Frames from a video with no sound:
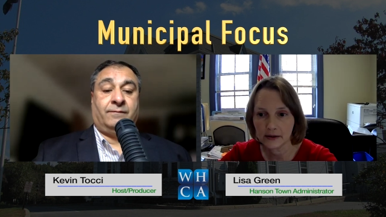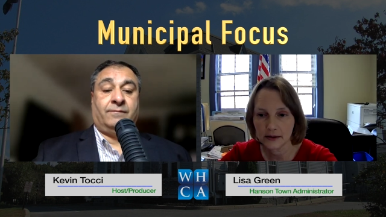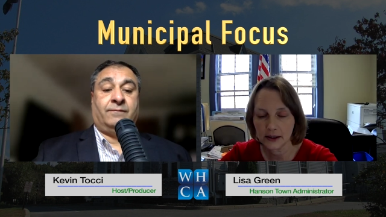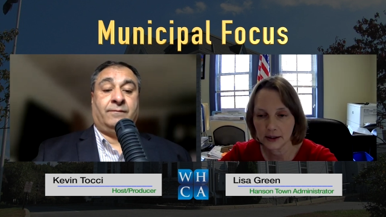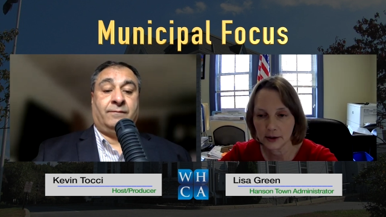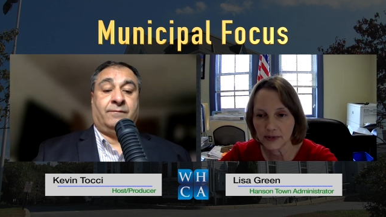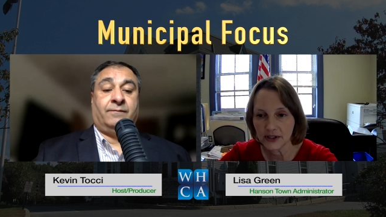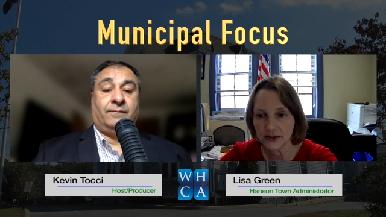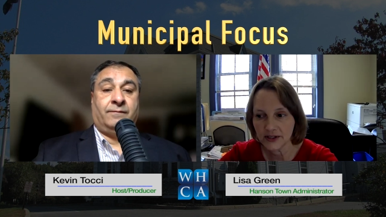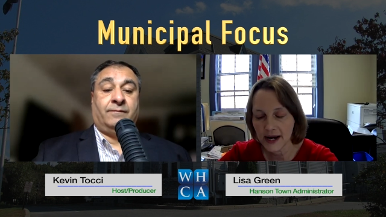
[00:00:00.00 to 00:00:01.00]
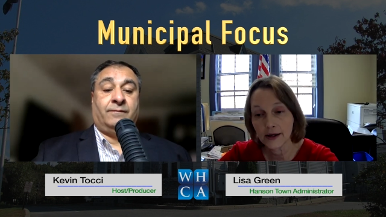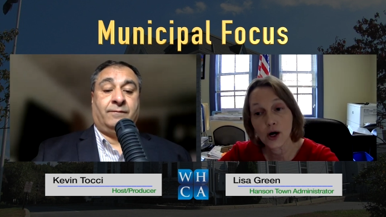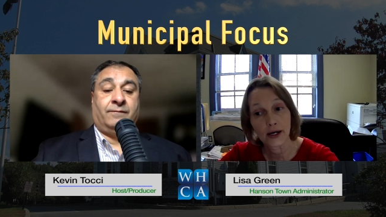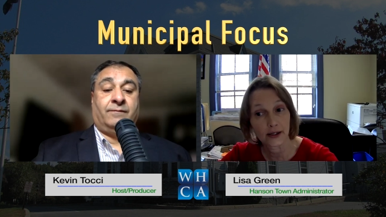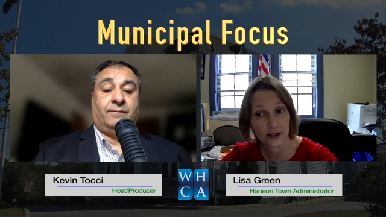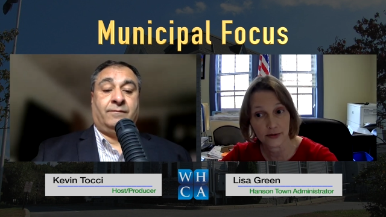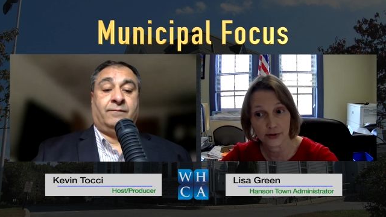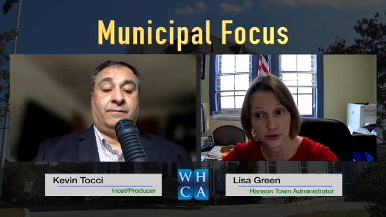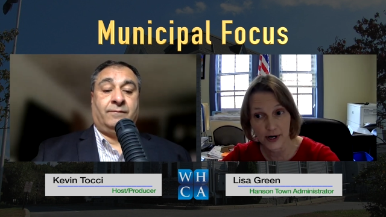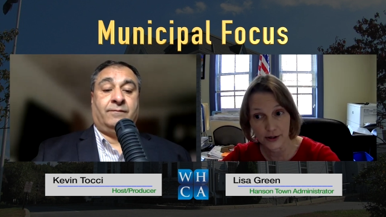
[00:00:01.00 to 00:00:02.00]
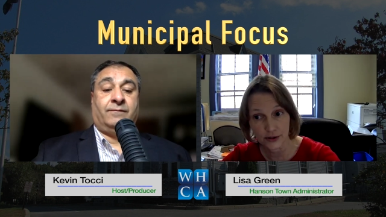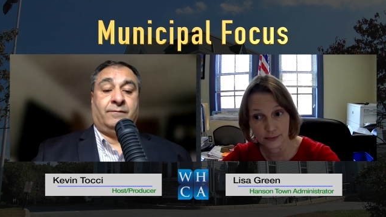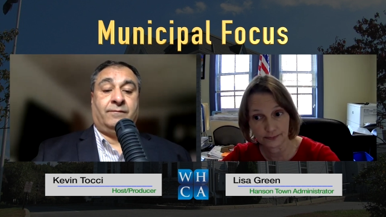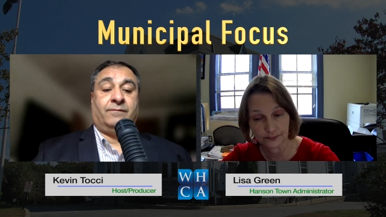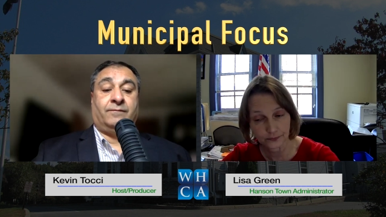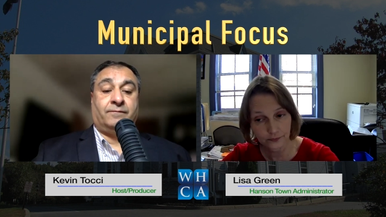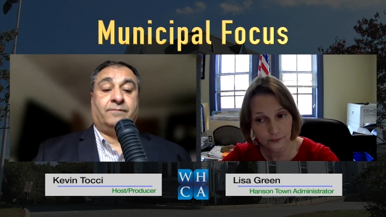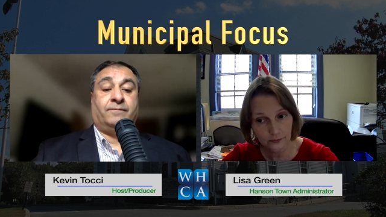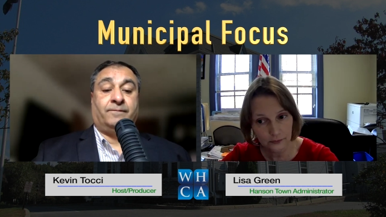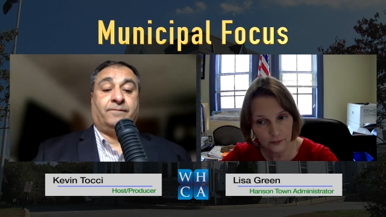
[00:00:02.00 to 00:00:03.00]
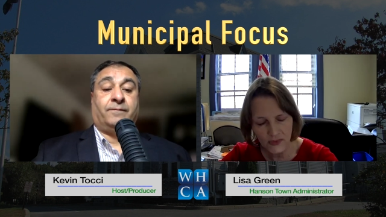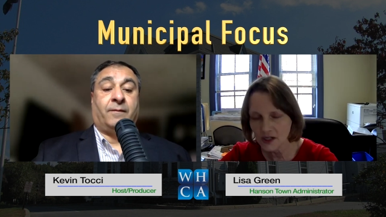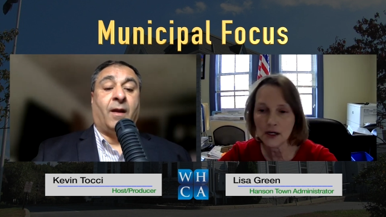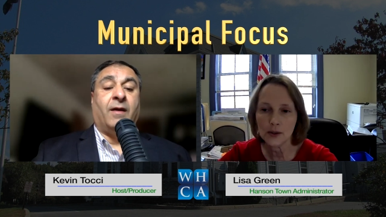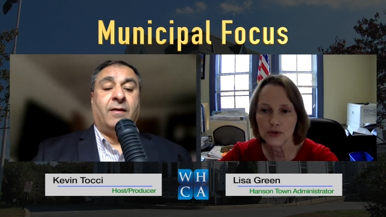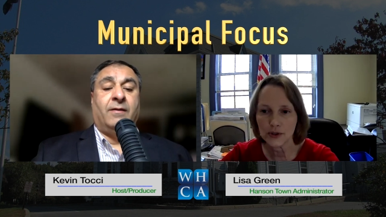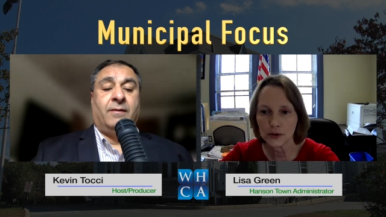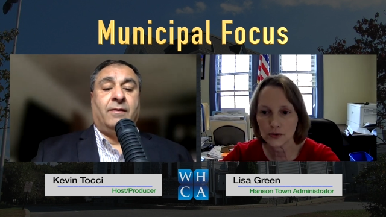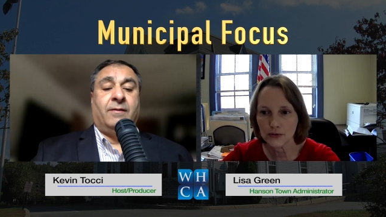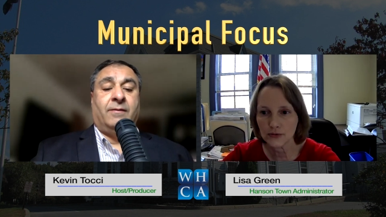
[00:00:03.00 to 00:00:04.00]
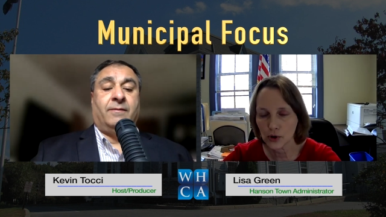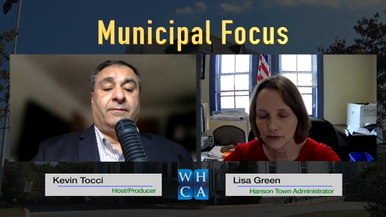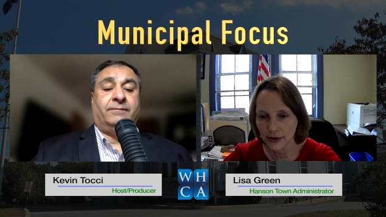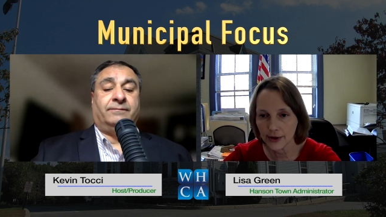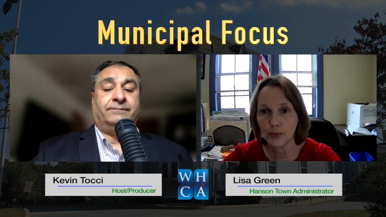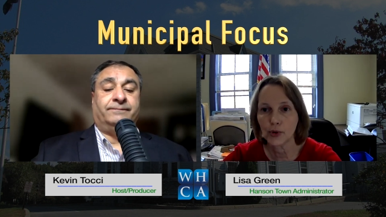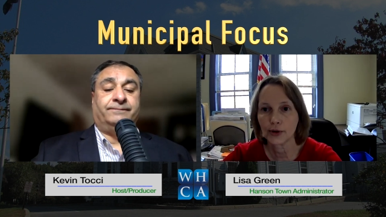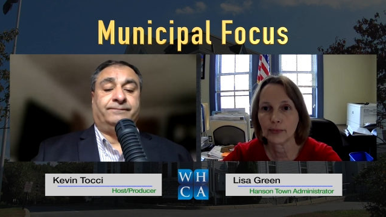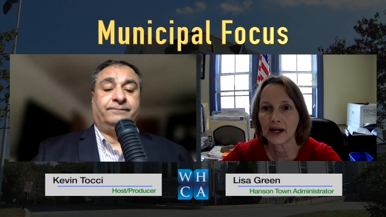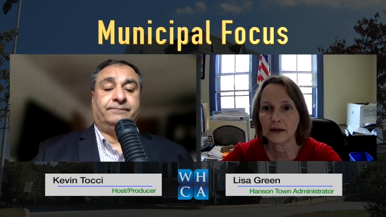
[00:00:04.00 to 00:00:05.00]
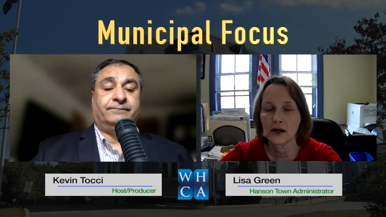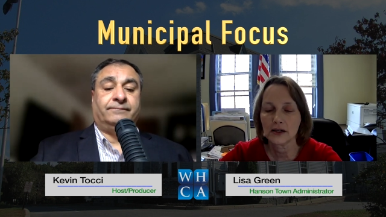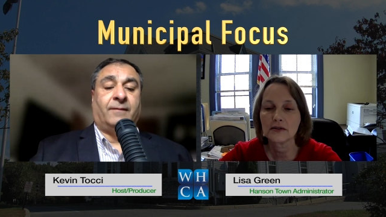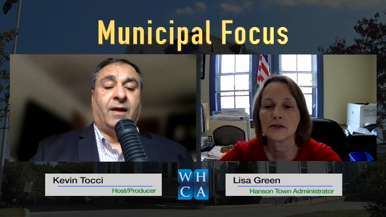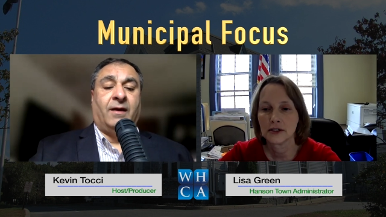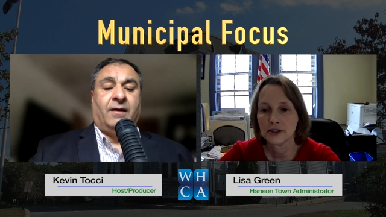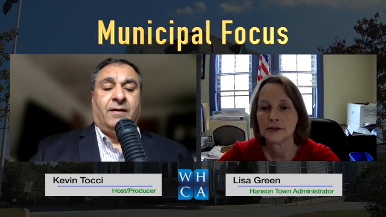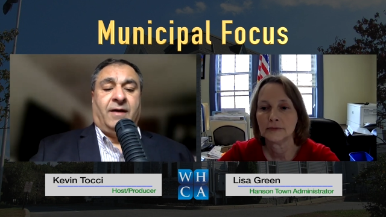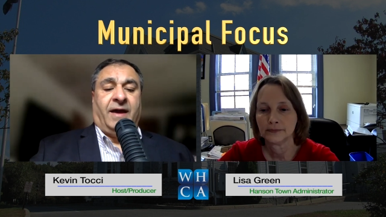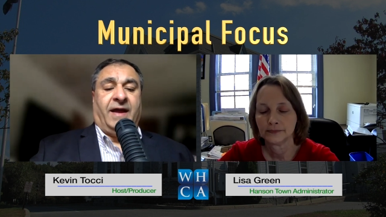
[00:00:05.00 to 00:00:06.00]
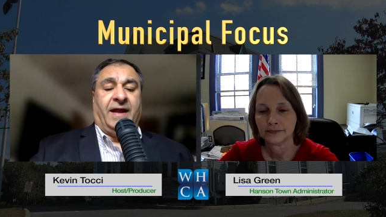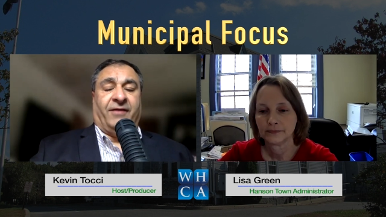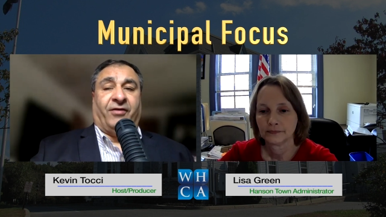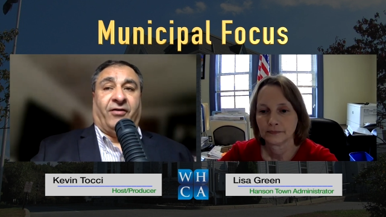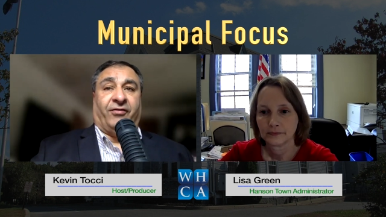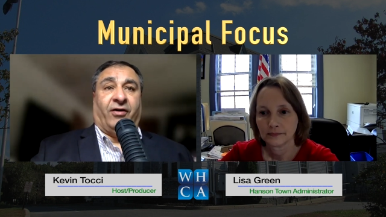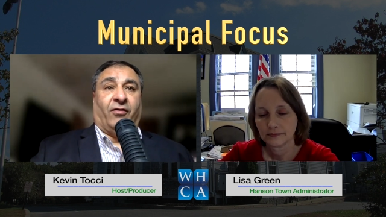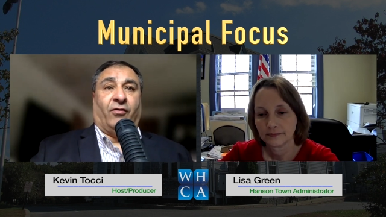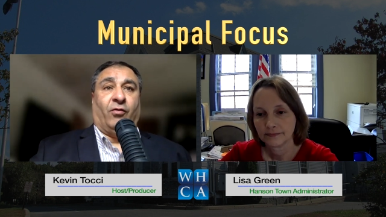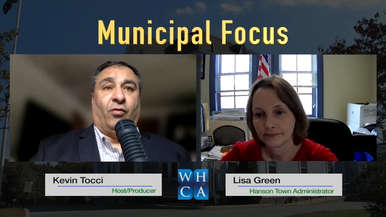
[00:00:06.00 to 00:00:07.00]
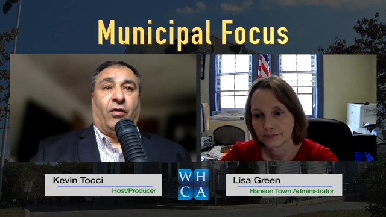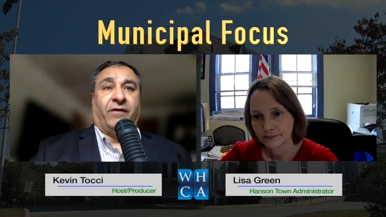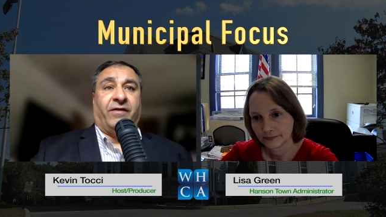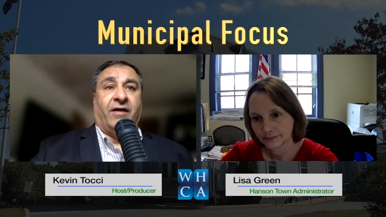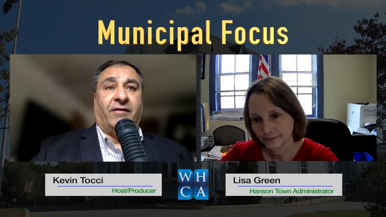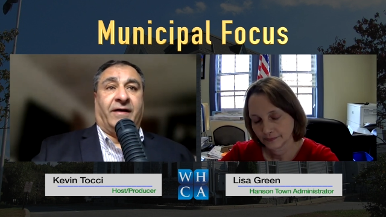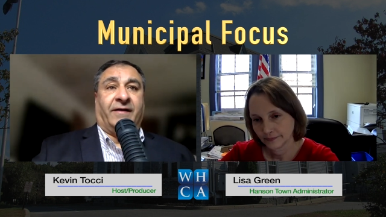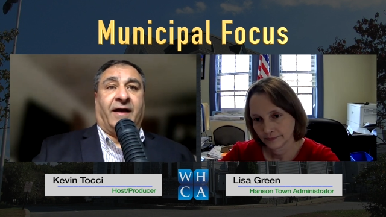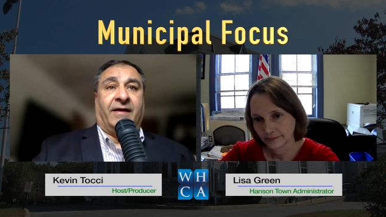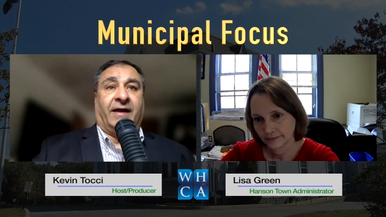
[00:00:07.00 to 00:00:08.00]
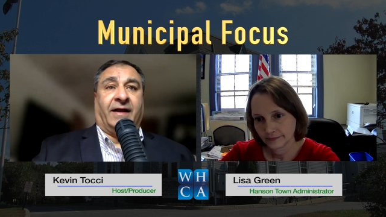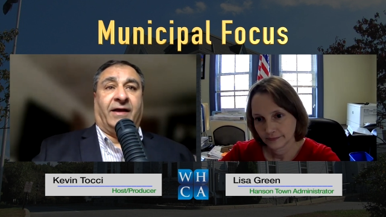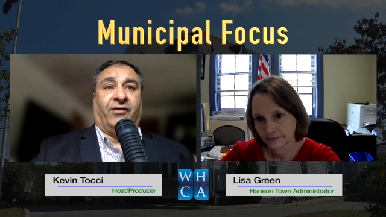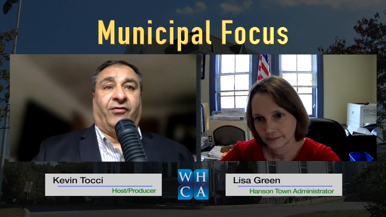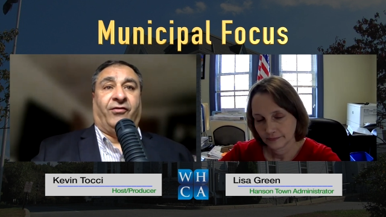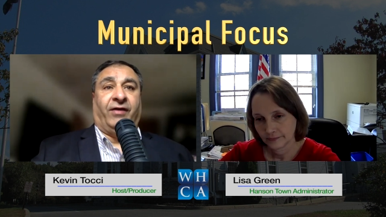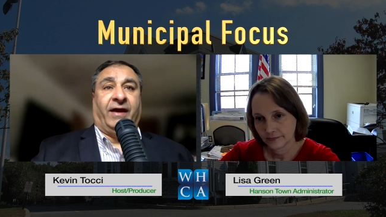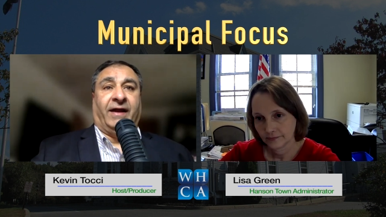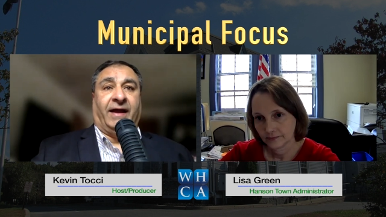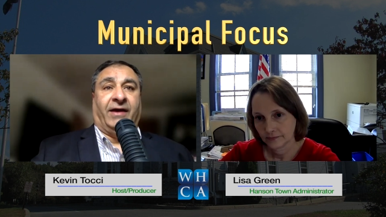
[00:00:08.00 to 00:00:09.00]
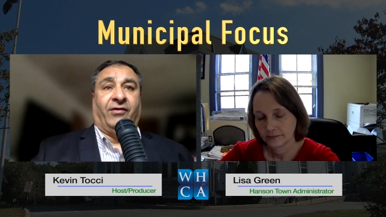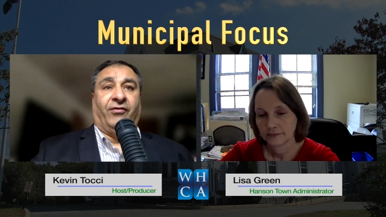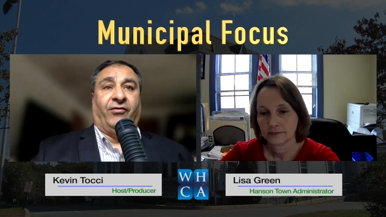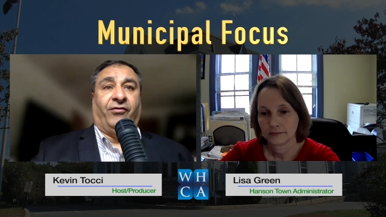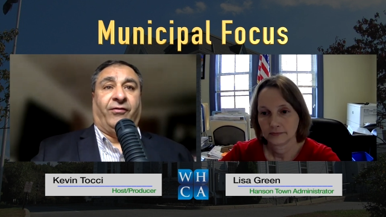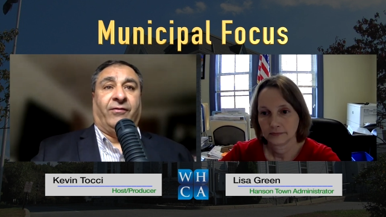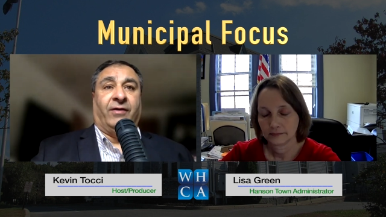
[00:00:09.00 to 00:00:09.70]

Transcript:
Speaker 1: Um, it, it's kind of gone in a different direction. Um, so those are four very important bylaws.
Speaker 2: And it's also worth noting that it is it is